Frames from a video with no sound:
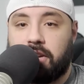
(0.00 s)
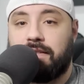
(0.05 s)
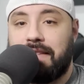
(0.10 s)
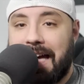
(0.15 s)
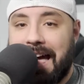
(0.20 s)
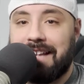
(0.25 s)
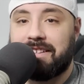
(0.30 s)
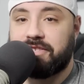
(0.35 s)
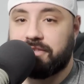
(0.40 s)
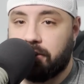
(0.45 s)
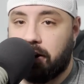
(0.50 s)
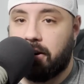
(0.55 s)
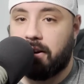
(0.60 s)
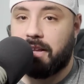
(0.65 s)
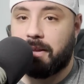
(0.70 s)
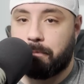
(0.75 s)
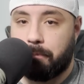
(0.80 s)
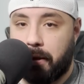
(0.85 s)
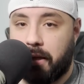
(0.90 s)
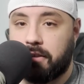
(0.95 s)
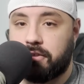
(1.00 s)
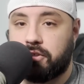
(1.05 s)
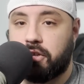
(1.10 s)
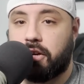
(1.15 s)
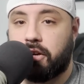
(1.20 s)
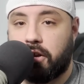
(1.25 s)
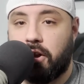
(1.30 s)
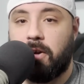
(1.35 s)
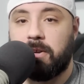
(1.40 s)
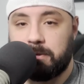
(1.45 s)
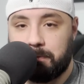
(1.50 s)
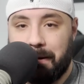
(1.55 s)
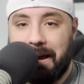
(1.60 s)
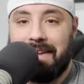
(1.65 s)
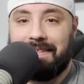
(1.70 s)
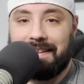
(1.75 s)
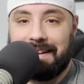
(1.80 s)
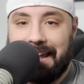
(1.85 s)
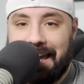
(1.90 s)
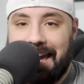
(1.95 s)
And that starting pitcher goes
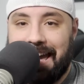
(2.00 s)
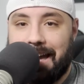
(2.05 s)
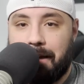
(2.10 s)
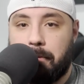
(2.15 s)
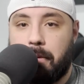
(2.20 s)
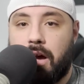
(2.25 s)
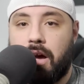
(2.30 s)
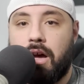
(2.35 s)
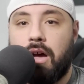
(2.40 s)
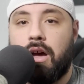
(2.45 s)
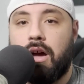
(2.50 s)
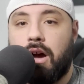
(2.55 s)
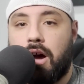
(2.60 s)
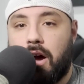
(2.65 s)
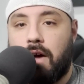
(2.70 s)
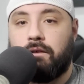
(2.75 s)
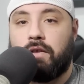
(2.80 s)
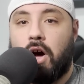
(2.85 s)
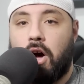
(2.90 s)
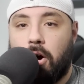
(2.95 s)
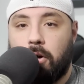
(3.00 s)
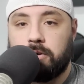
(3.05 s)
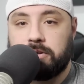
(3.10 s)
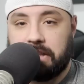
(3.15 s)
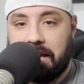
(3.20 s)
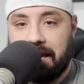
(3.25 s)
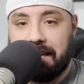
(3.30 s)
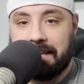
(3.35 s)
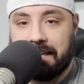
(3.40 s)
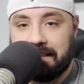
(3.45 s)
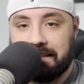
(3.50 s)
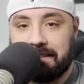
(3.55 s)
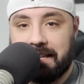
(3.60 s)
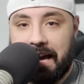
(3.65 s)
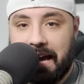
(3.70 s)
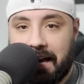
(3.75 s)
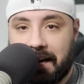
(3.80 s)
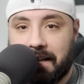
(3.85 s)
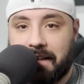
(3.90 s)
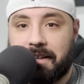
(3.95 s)
by the name of Jose
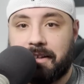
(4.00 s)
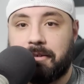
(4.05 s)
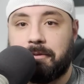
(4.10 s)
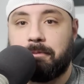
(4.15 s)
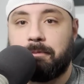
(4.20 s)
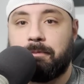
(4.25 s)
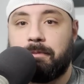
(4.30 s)
Quintana.